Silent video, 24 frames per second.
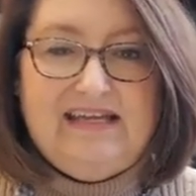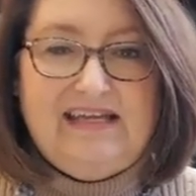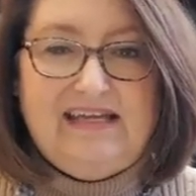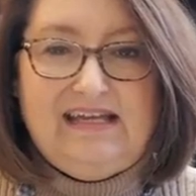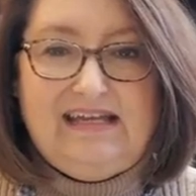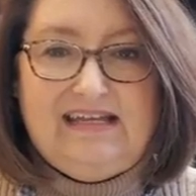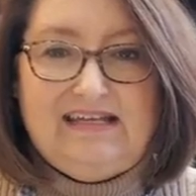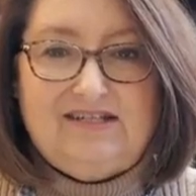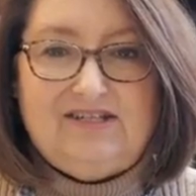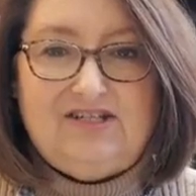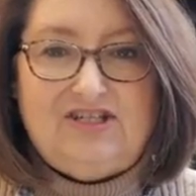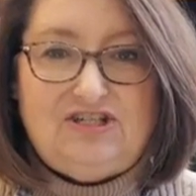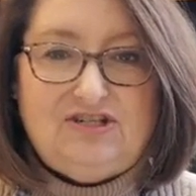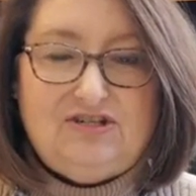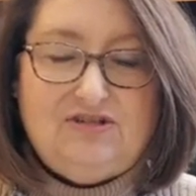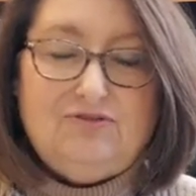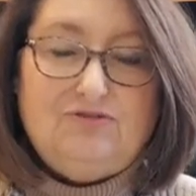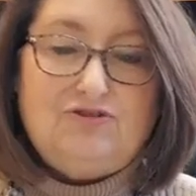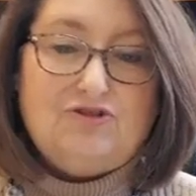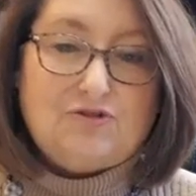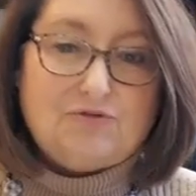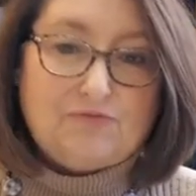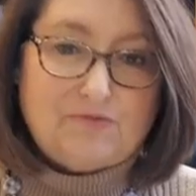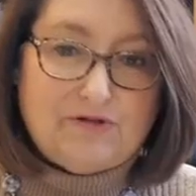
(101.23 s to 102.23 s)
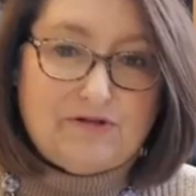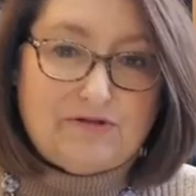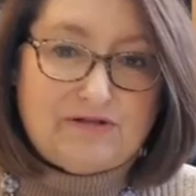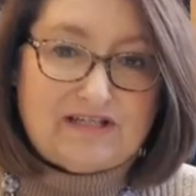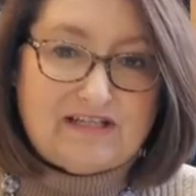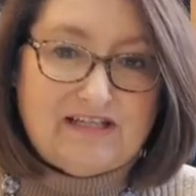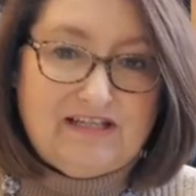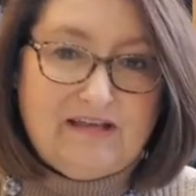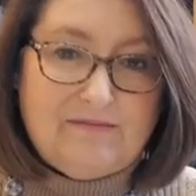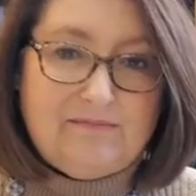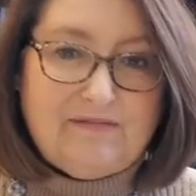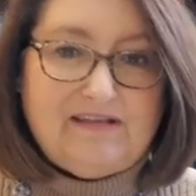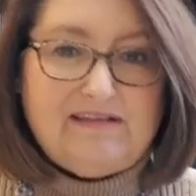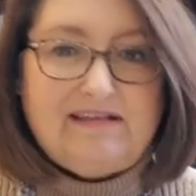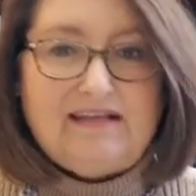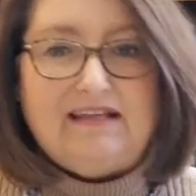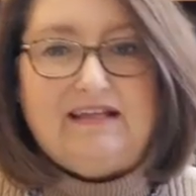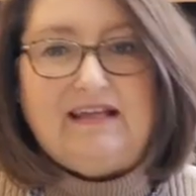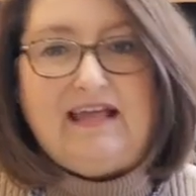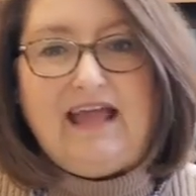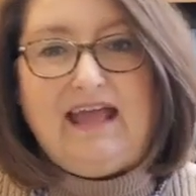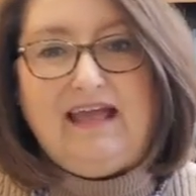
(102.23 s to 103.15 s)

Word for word: into Jerusalem and then